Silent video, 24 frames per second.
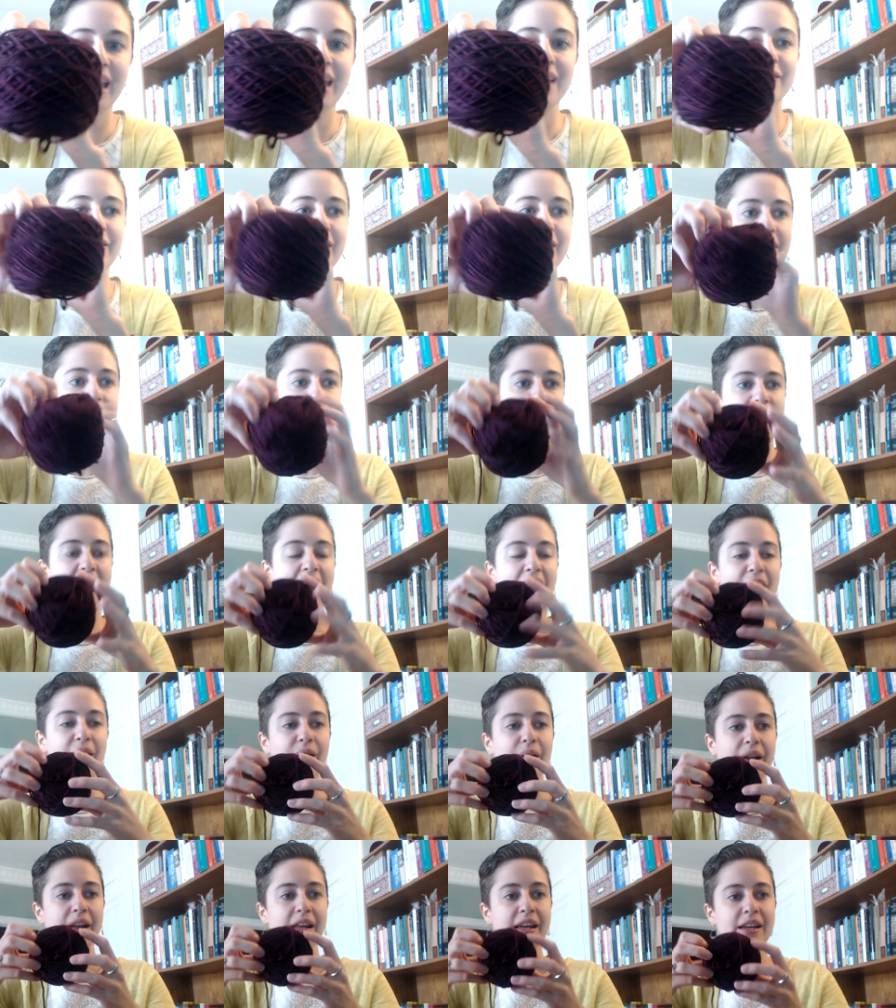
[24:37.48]
everything
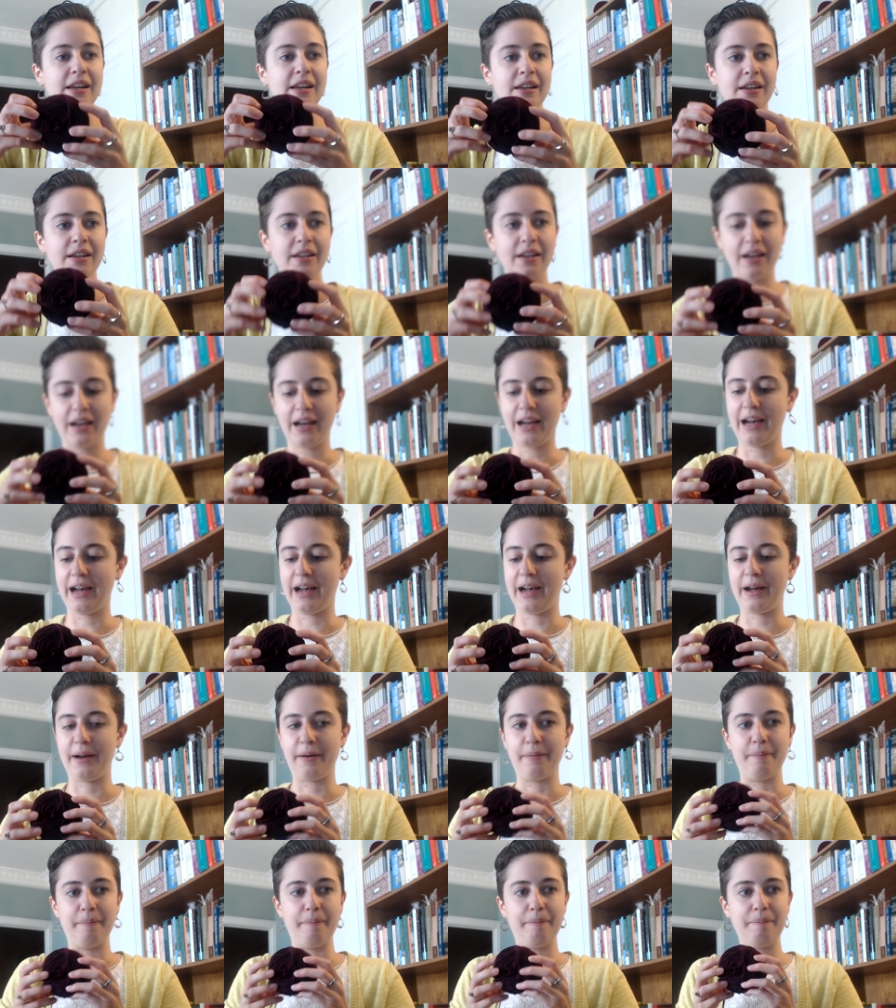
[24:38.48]
out.
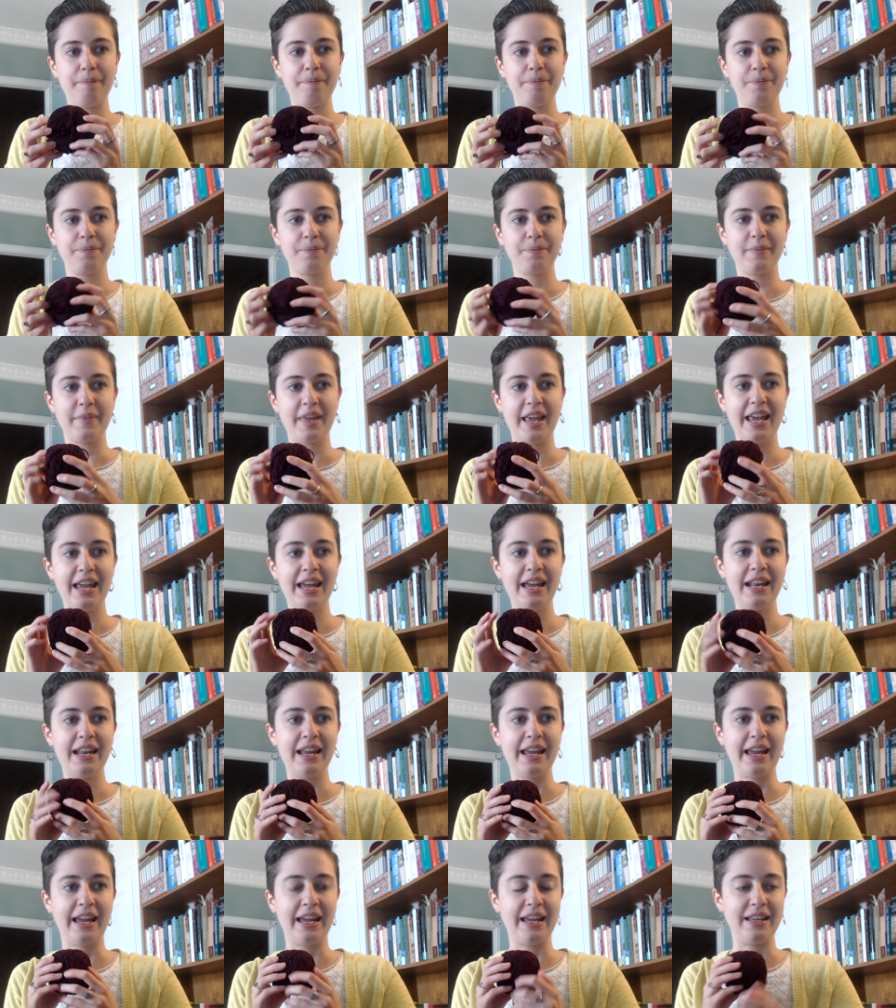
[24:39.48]
Um,
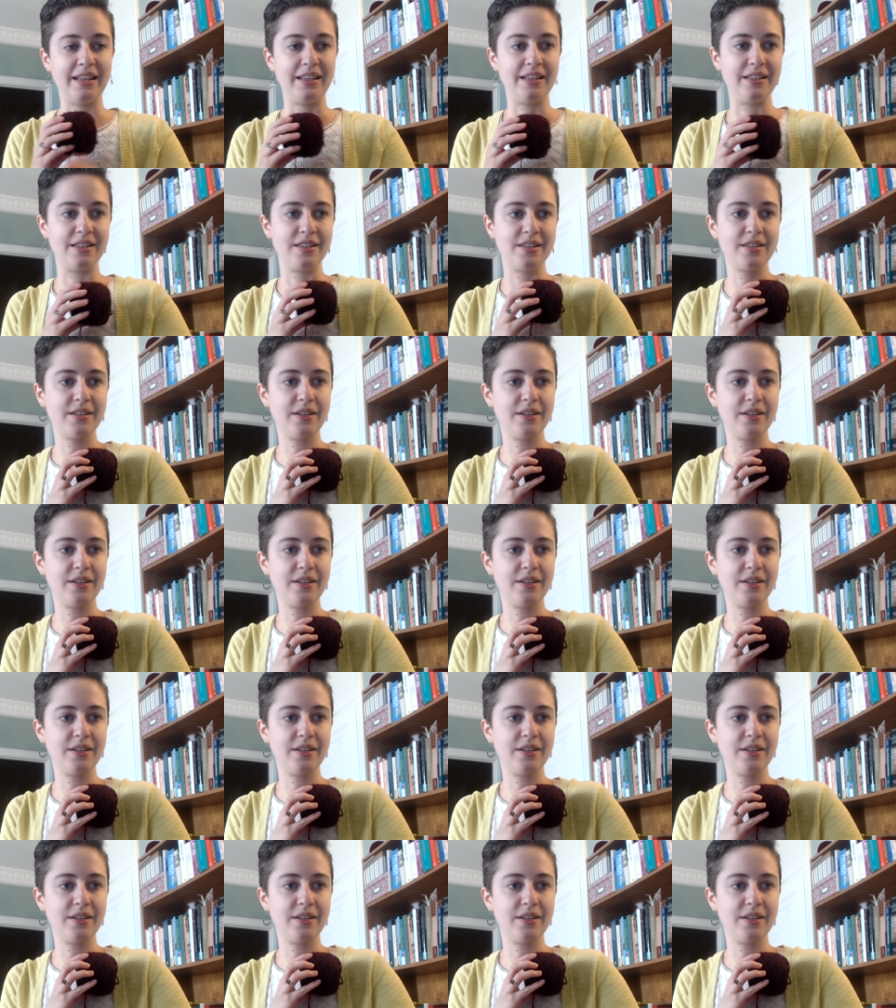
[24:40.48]
it is.